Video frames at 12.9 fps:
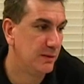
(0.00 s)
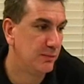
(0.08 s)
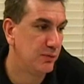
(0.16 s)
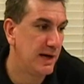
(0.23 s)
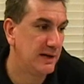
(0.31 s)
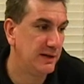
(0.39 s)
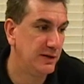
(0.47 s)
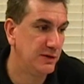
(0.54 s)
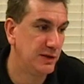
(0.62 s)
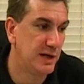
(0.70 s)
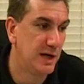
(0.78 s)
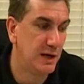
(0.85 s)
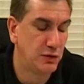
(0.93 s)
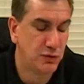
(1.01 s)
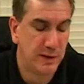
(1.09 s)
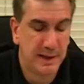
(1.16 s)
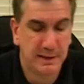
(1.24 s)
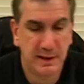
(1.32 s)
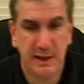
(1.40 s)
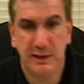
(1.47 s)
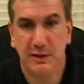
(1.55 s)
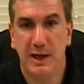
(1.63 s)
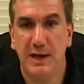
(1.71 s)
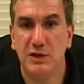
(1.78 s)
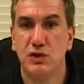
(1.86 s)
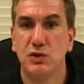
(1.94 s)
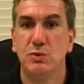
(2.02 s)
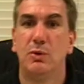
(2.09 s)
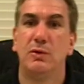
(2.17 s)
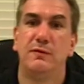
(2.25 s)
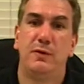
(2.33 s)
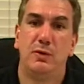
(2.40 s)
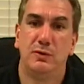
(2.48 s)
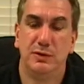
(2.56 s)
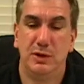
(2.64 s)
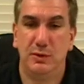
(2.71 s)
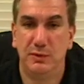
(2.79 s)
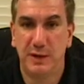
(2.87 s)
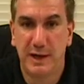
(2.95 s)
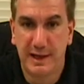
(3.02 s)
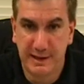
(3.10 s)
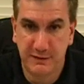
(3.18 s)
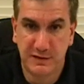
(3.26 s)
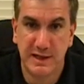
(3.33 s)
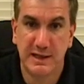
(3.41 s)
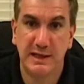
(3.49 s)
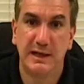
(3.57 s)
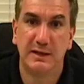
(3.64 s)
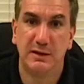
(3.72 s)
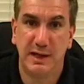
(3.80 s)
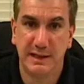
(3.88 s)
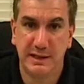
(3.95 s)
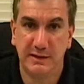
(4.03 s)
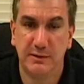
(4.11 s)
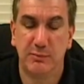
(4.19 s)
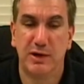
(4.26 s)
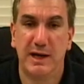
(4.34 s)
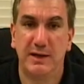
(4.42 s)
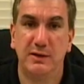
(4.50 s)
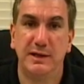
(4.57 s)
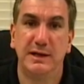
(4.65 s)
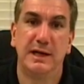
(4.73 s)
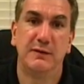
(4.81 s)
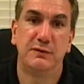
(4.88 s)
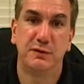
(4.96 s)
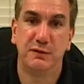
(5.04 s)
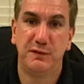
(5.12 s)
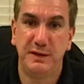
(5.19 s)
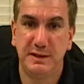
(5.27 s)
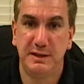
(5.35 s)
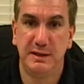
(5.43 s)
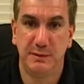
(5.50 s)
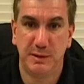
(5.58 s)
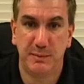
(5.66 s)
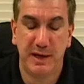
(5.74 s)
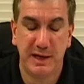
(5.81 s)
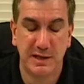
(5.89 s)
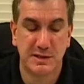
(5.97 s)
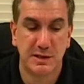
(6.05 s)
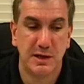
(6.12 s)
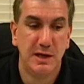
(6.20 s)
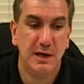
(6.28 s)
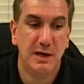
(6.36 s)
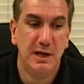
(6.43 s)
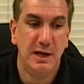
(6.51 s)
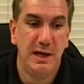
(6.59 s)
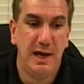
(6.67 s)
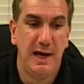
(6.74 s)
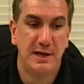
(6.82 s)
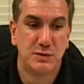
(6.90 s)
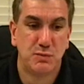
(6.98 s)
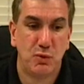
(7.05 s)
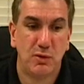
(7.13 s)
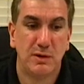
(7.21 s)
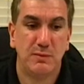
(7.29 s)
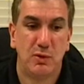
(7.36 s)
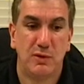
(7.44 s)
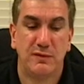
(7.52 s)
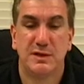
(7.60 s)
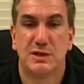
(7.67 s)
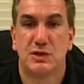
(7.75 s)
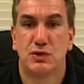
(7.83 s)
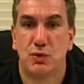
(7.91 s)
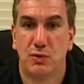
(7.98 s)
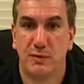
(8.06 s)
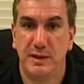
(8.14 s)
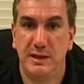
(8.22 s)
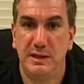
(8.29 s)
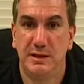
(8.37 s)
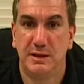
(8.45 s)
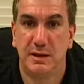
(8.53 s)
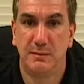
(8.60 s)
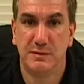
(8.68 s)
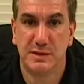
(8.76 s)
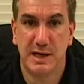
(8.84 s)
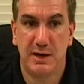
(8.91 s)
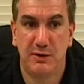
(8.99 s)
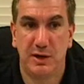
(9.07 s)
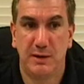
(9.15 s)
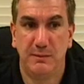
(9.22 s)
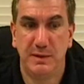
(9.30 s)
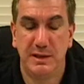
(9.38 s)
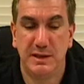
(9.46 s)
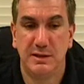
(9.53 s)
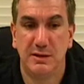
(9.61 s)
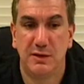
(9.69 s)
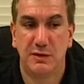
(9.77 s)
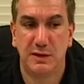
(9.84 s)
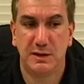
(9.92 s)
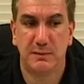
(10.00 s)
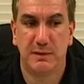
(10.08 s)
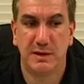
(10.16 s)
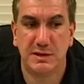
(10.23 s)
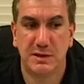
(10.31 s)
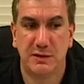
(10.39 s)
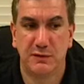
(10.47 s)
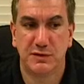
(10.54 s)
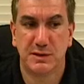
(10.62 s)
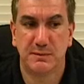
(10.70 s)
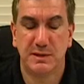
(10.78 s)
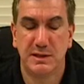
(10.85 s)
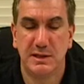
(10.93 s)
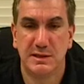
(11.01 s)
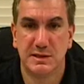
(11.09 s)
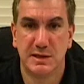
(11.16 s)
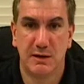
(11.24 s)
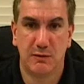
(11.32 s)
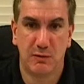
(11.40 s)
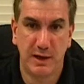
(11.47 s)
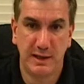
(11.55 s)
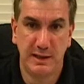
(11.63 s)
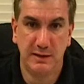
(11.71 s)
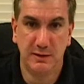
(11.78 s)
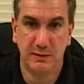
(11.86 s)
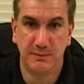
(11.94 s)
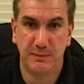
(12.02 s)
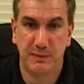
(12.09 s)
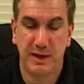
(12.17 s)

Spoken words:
Bradley under contract. And as you all have all known, I have taken a liking to Bradley and I have defended him in the past. As more and more of this story comes out, I'm beginning to think to myself, something is not right here.